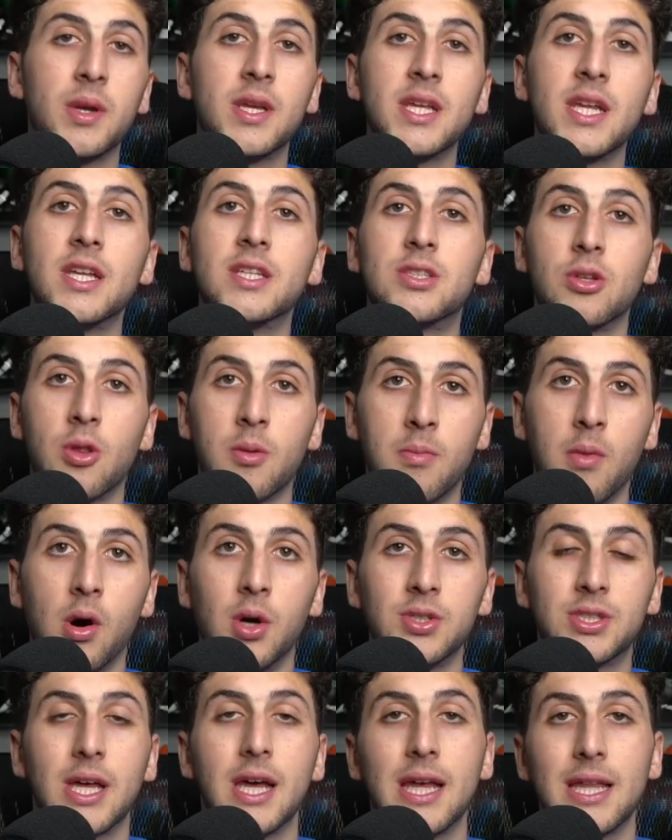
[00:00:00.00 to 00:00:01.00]
needed to the
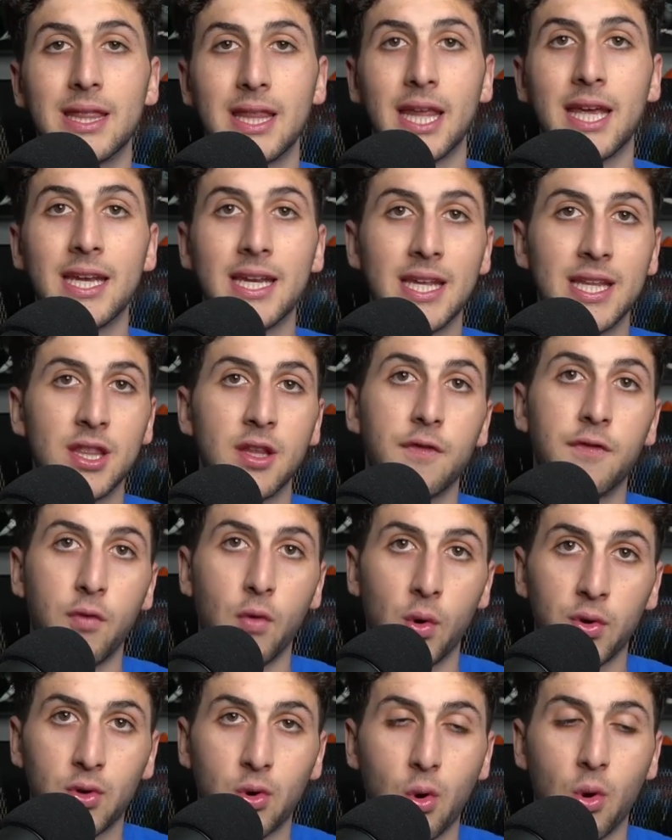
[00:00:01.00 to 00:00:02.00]
most late in the
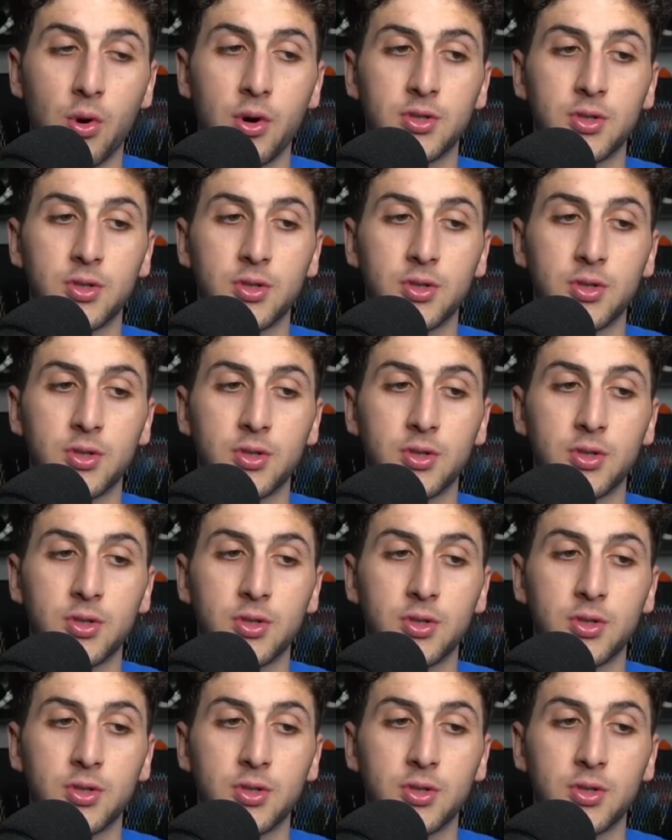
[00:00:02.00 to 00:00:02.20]
fourth quarter.